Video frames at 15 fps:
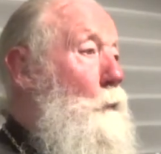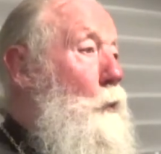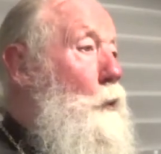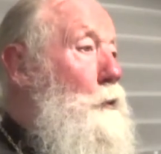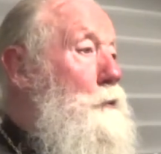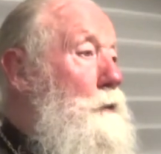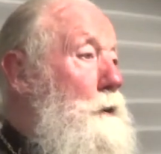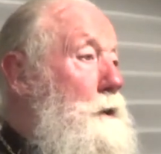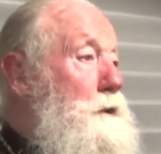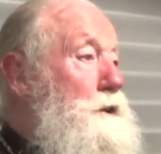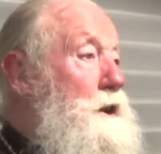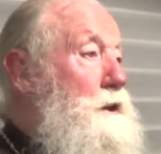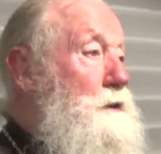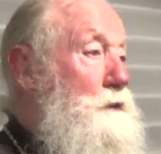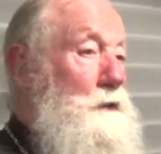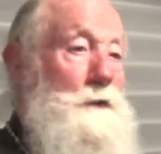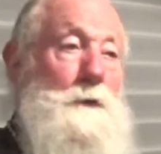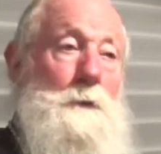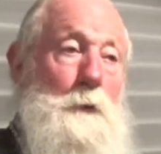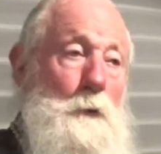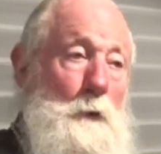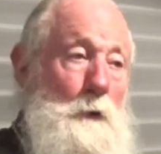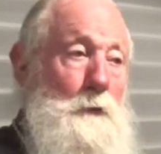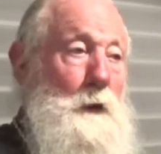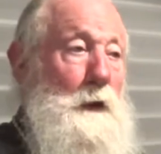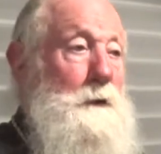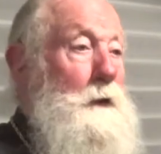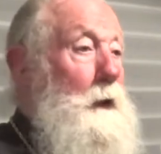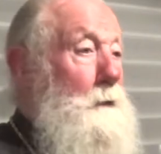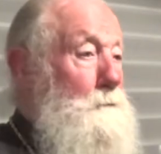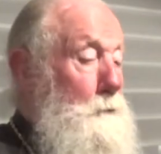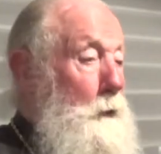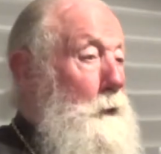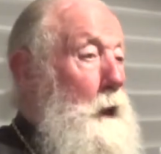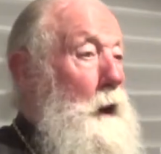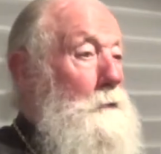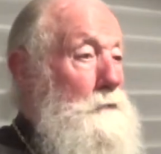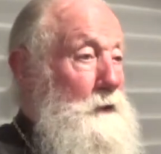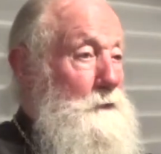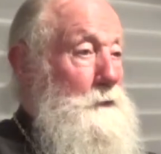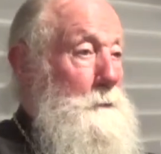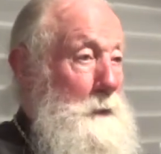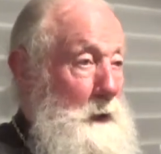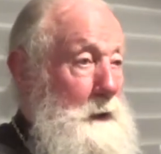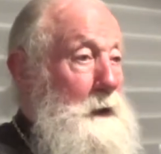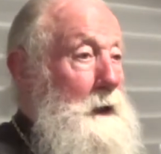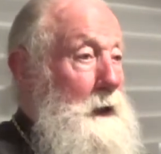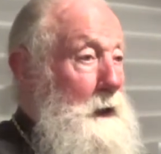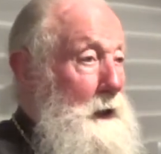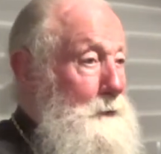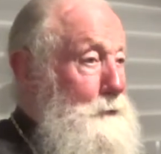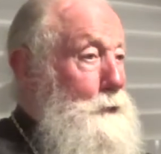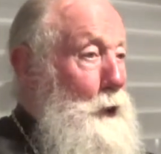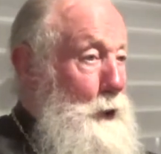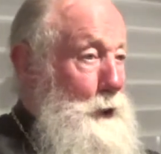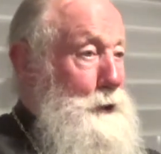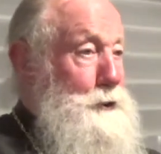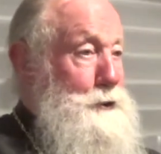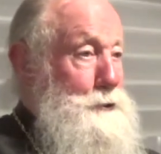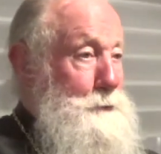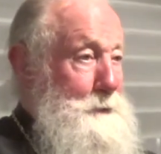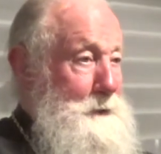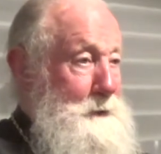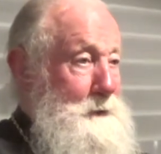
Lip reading: water, and yeast, and all the things. And I follow a recipe. That's knowledge.